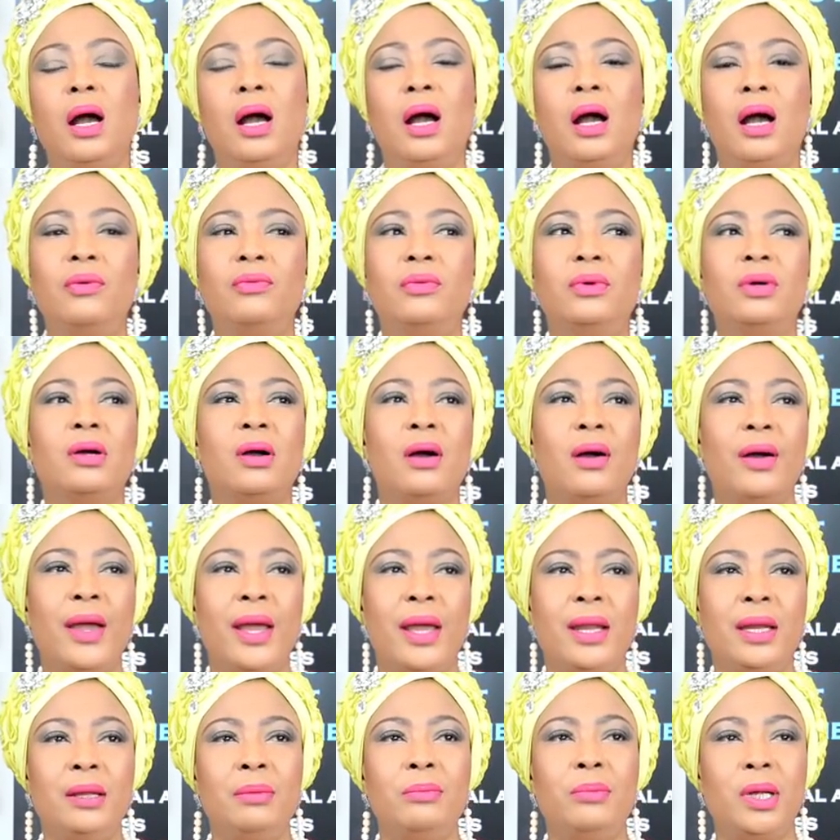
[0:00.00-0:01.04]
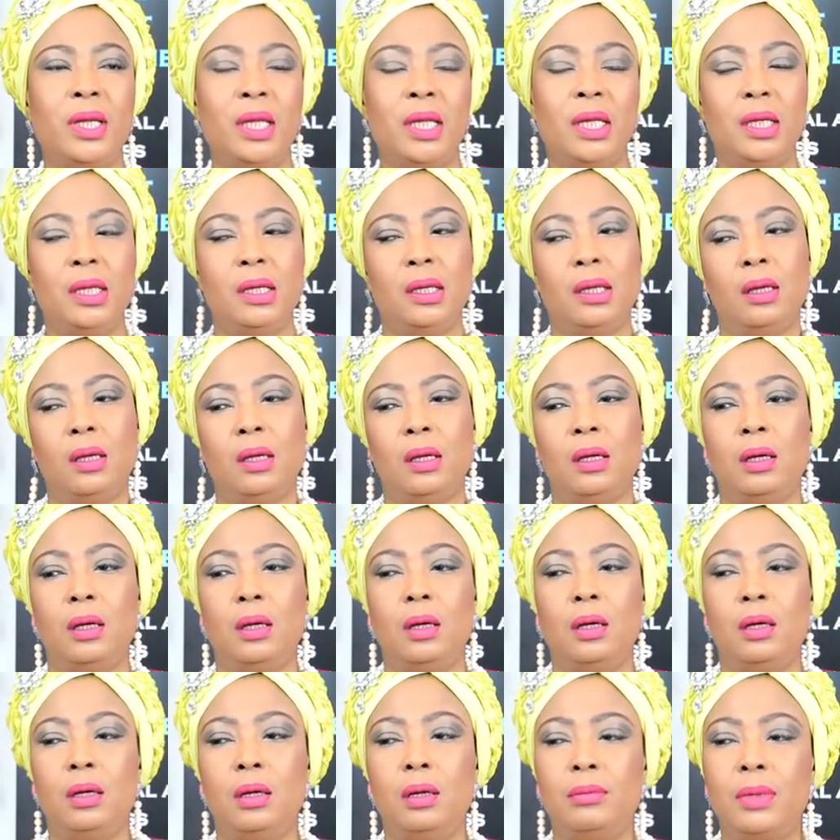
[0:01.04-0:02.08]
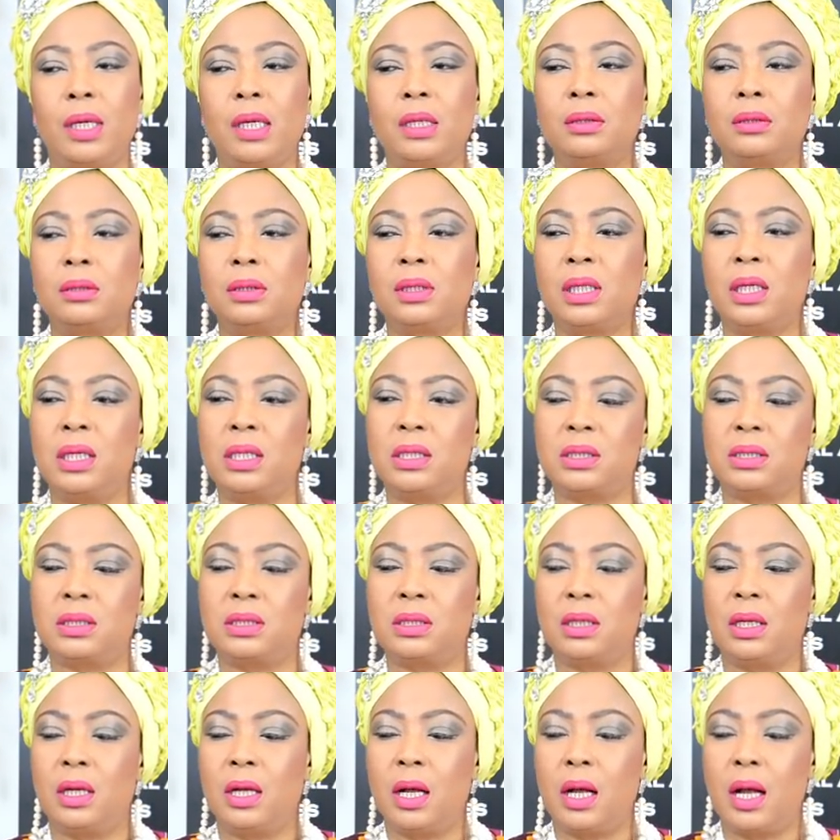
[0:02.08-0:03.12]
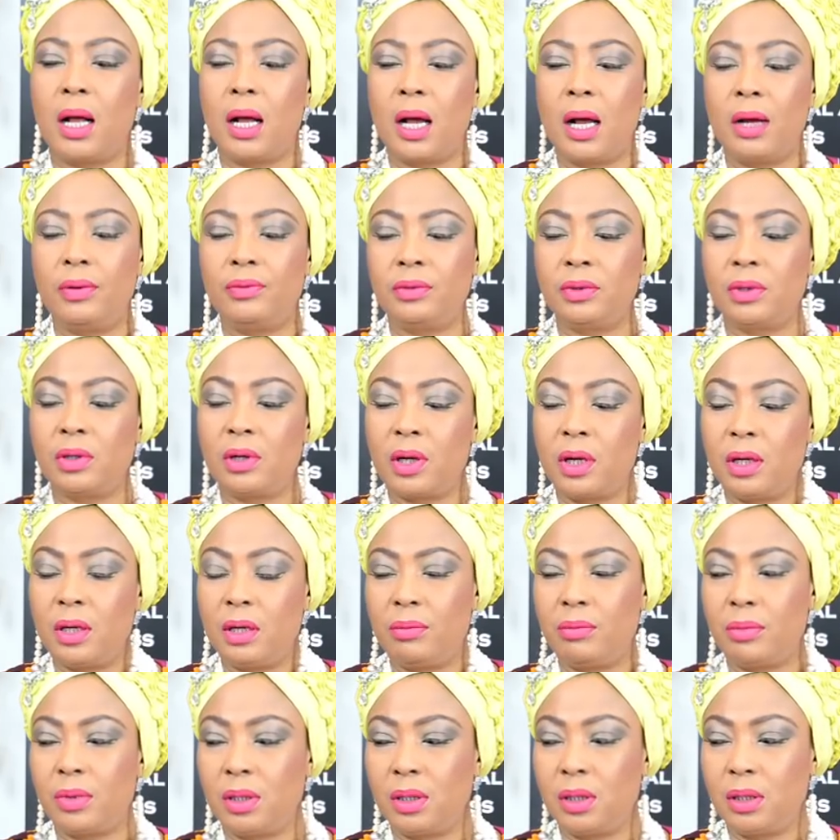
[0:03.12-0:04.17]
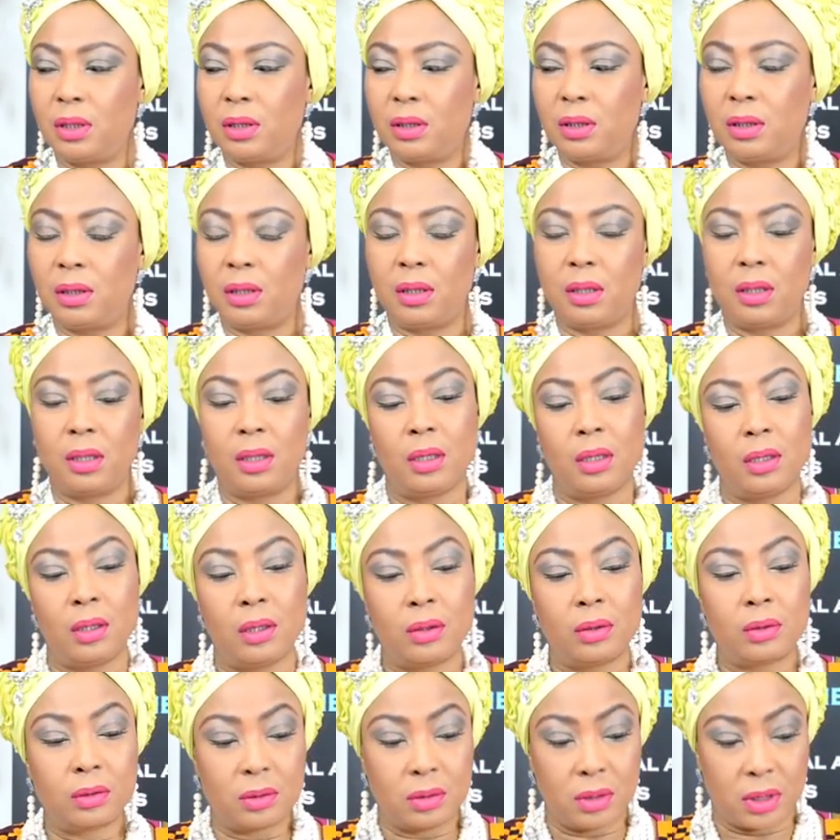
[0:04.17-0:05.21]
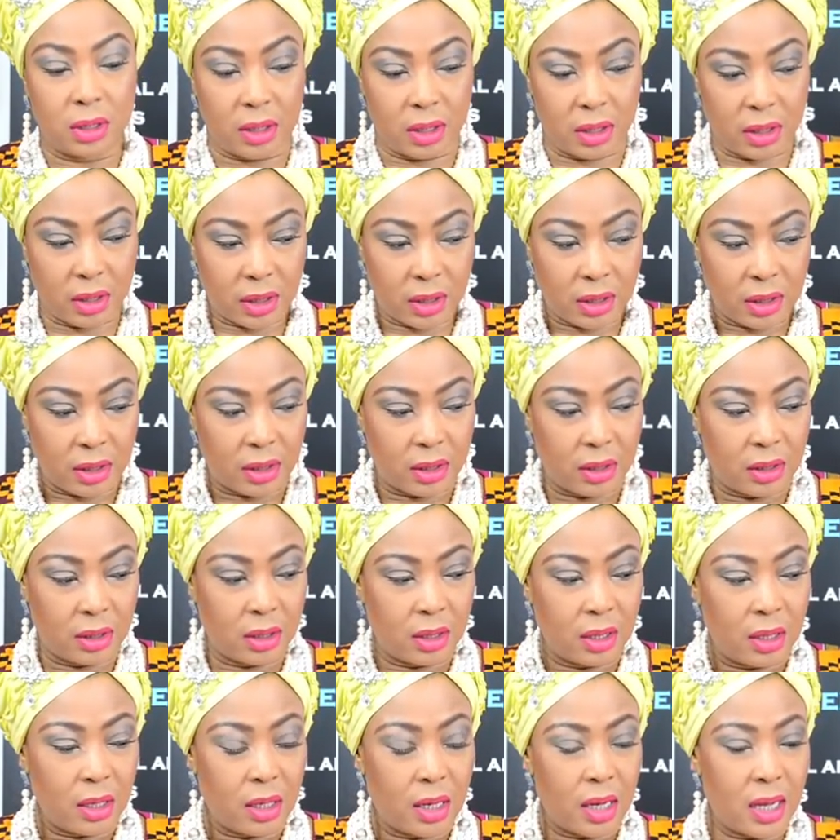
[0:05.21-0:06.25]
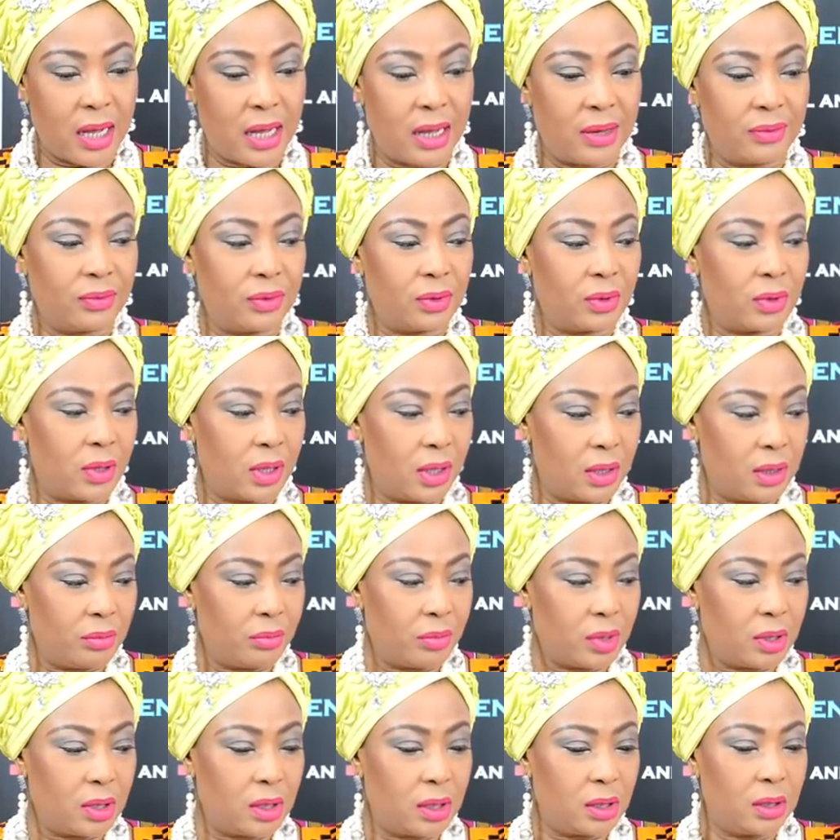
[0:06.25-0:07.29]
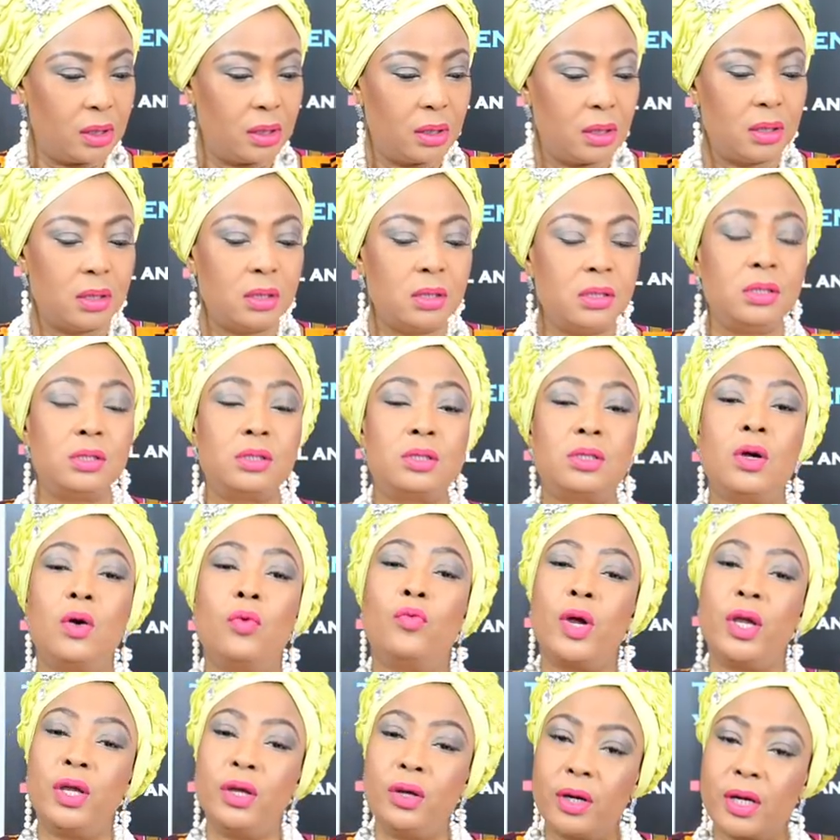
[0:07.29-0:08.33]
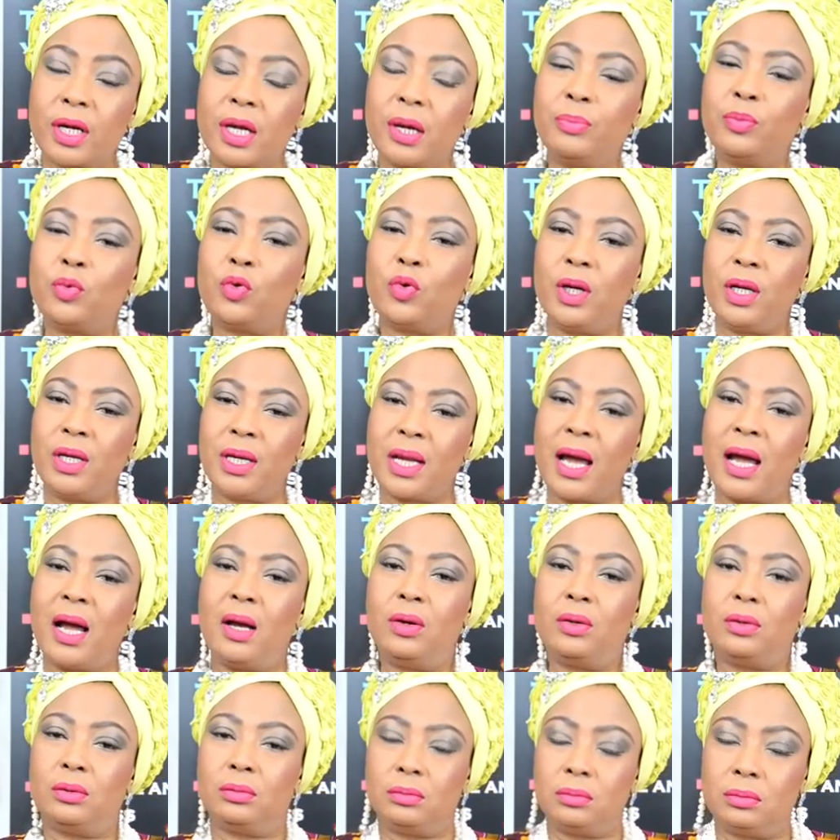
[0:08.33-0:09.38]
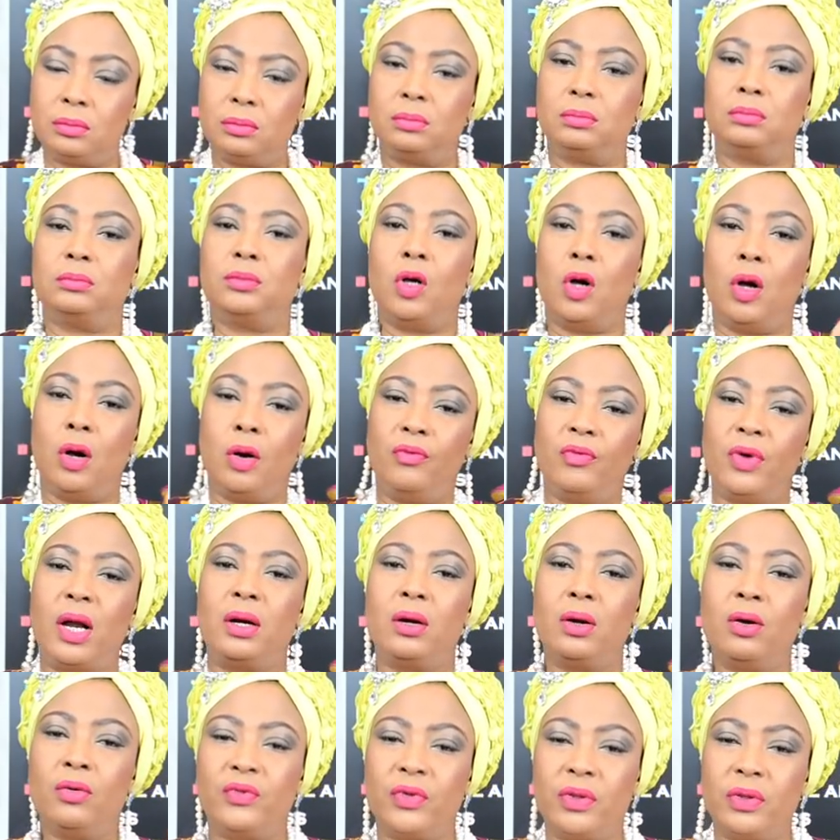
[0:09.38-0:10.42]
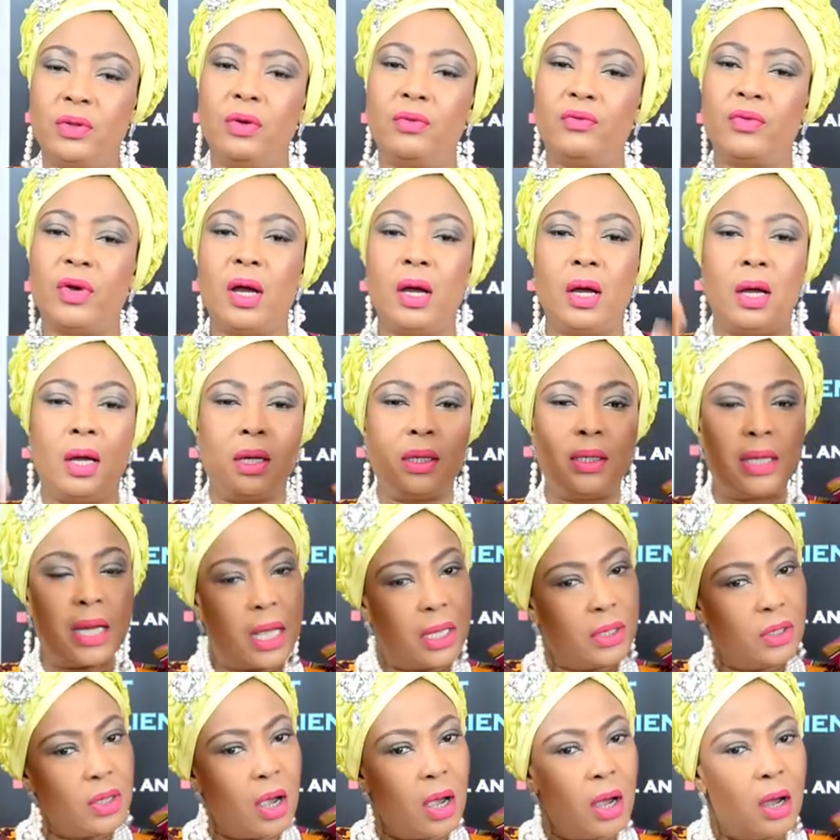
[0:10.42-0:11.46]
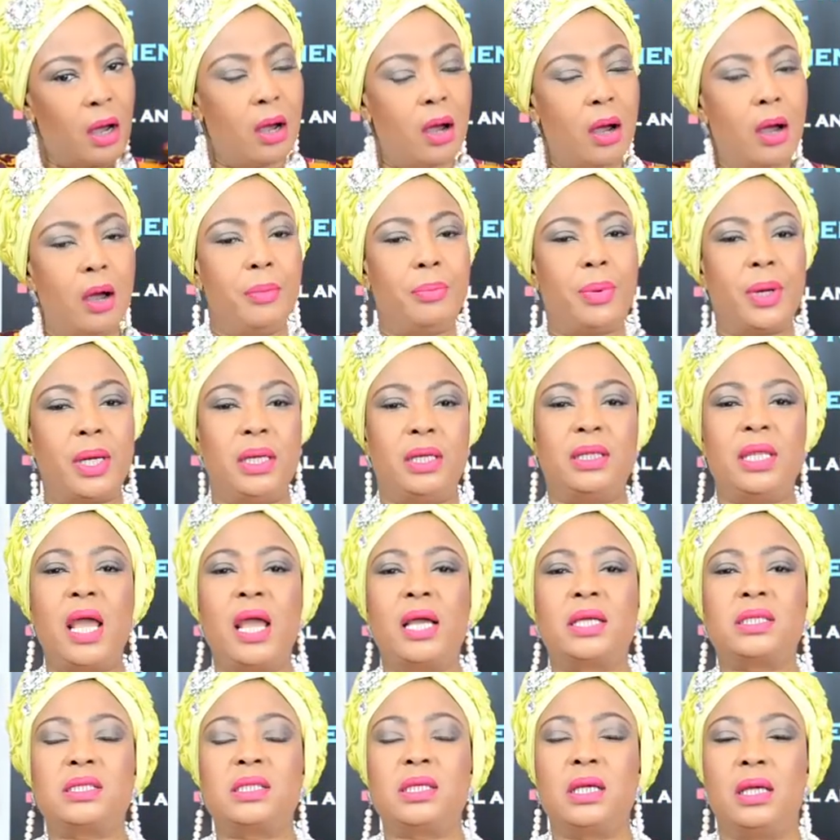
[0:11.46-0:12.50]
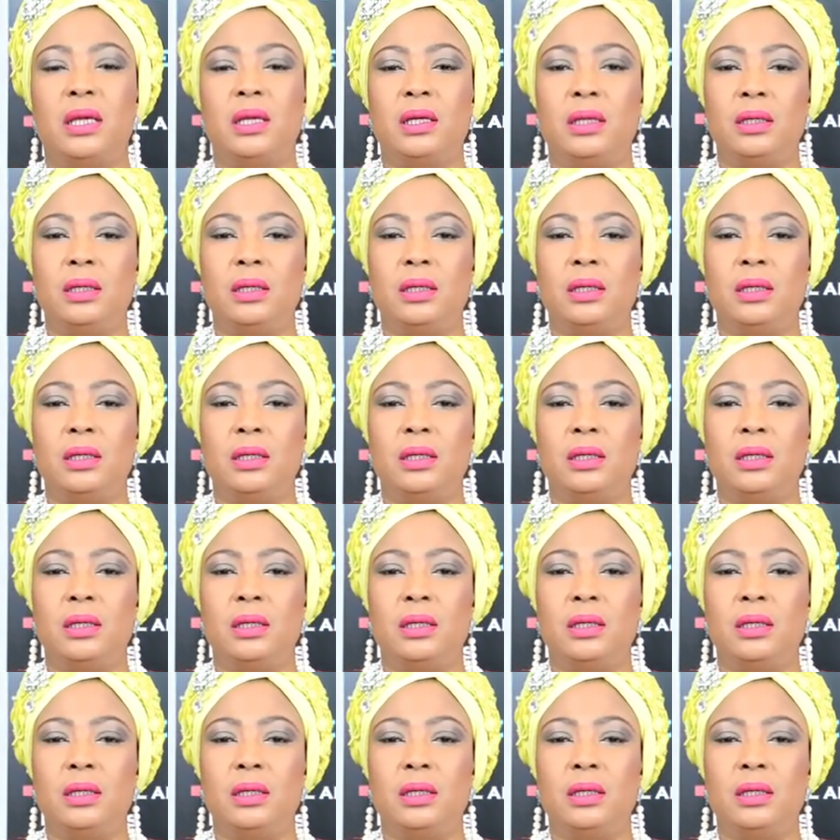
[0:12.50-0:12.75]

I haven't got any money. Oh my goodness, I haven't got any money. Oh dear. I haven't got any money. And so when you keep doing that over and over and over, then your whole body takes it.